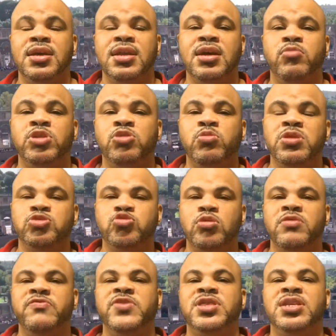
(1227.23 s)
and I went to withdraw
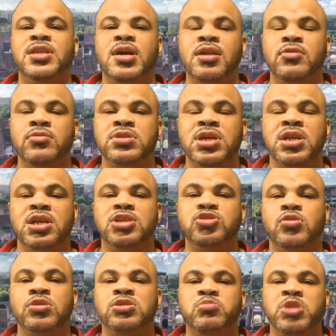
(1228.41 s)
$50 and it
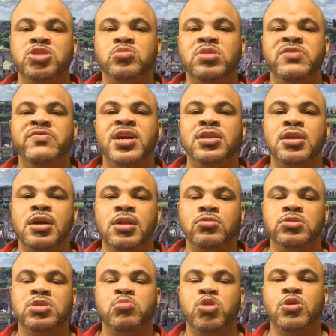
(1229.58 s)
charged me
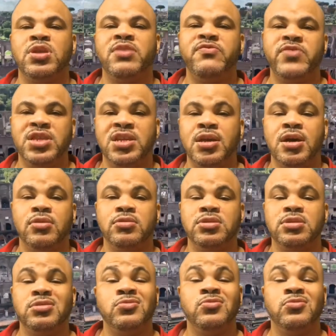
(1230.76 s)
$25 to borrow that $50.